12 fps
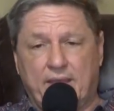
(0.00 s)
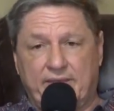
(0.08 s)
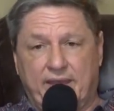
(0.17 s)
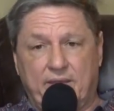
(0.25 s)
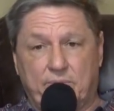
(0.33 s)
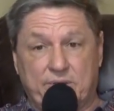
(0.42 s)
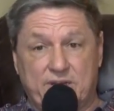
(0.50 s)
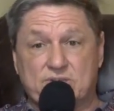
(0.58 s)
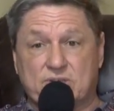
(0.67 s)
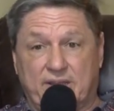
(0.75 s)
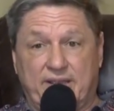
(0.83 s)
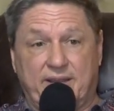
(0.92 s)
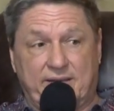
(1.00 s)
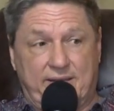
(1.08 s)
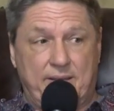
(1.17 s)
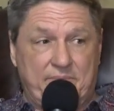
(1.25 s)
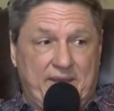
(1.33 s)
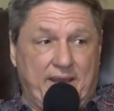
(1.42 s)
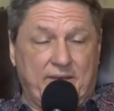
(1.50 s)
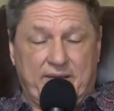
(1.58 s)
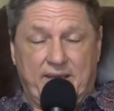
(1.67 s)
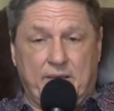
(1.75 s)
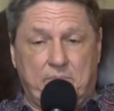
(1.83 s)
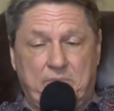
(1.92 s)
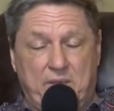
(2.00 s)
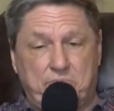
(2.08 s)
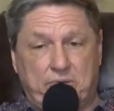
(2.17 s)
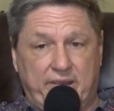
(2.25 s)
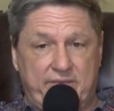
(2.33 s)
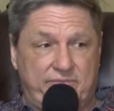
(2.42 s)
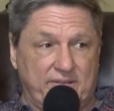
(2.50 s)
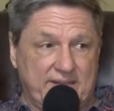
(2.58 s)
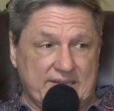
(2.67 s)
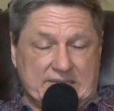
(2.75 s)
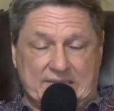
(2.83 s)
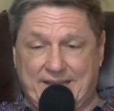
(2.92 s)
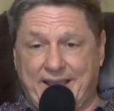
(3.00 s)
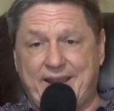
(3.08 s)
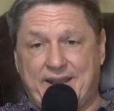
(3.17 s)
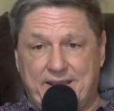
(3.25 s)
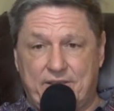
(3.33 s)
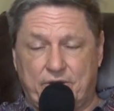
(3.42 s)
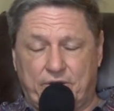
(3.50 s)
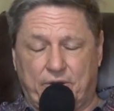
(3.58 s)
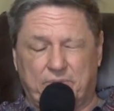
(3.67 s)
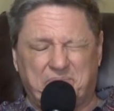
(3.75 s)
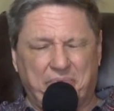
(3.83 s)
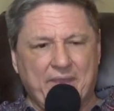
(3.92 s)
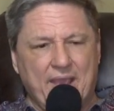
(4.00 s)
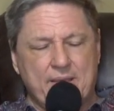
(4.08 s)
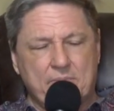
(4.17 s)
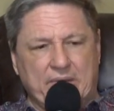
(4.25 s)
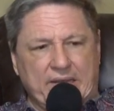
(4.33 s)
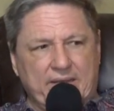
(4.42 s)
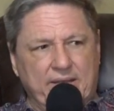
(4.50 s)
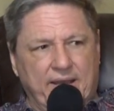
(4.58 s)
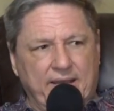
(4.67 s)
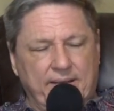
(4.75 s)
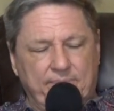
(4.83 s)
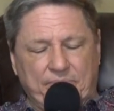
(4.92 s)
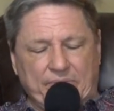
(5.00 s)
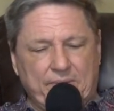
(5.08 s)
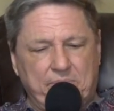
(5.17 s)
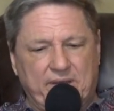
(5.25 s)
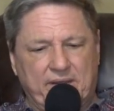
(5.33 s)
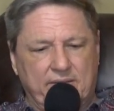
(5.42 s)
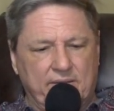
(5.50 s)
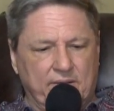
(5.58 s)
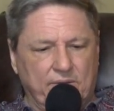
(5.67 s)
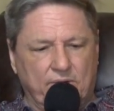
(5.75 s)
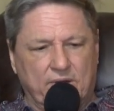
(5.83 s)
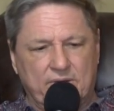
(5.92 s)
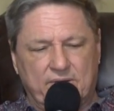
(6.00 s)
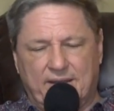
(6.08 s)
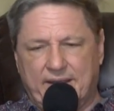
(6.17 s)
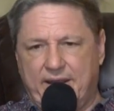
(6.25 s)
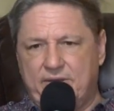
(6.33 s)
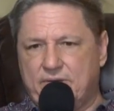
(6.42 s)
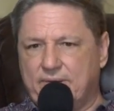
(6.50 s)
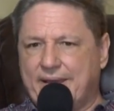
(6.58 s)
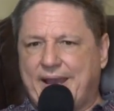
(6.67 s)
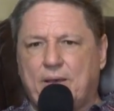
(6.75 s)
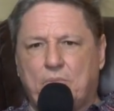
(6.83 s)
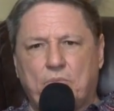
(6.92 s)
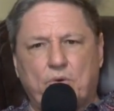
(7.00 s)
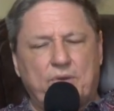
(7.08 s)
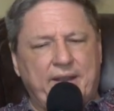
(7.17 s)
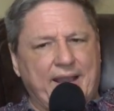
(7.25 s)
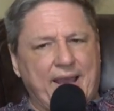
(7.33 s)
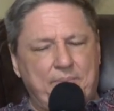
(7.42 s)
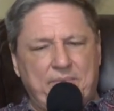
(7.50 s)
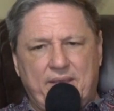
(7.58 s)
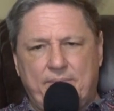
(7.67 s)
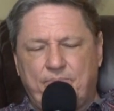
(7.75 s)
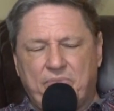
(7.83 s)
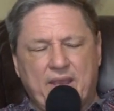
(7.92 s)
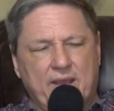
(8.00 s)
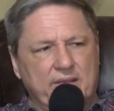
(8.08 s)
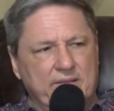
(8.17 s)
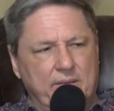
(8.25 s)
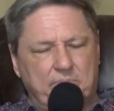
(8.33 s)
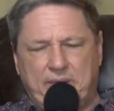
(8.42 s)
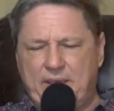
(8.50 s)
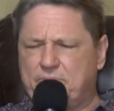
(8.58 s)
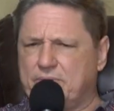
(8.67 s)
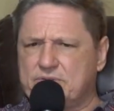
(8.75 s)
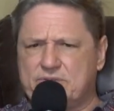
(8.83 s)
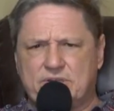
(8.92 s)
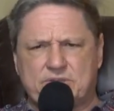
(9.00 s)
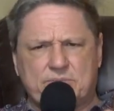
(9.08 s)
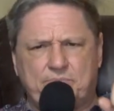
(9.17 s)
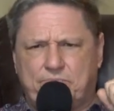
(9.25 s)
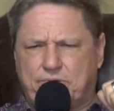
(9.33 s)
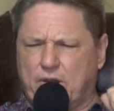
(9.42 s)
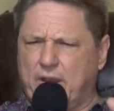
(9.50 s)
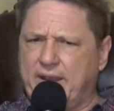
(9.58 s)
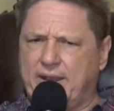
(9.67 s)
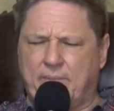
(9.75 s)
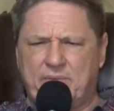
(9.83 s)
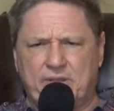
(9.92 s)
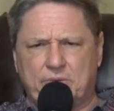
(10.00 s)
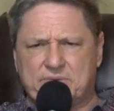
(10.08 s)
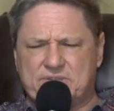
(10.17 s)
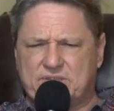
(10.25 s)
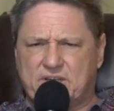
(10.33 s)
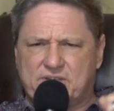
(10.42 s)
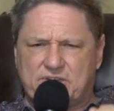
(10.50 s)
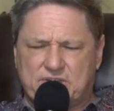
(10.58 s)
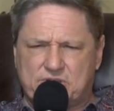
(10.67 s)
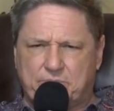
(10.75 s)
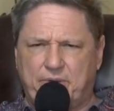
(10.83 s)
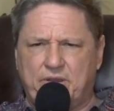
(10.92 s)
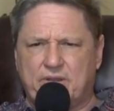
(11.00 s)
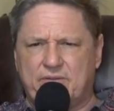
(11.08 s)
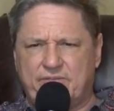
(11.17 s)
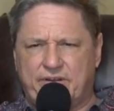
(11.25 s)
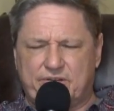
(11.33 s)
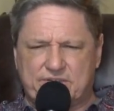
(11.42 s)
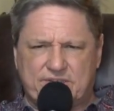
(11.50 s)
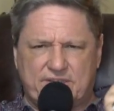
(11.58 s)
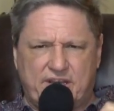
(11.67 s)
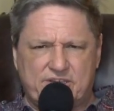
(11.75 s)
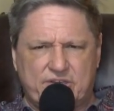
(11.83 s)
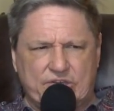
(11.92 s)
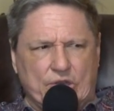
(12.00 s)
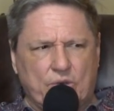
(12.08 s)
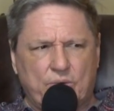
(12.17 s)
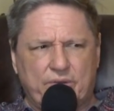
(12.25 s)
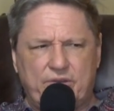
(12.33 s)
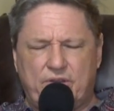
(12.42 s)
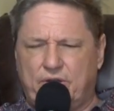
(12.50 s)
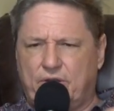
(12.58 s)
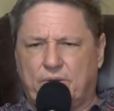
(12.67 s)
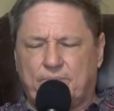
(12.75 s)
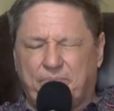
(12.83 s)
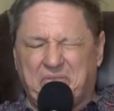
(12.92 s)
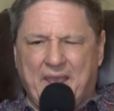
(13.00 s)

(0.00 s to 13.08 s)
They originally had come down to help me pray for this lady, you know, but um, but the Lord laid her out, boy, and I mean, the people just prayed. I mean, there was such a spirit of intercession going, you know.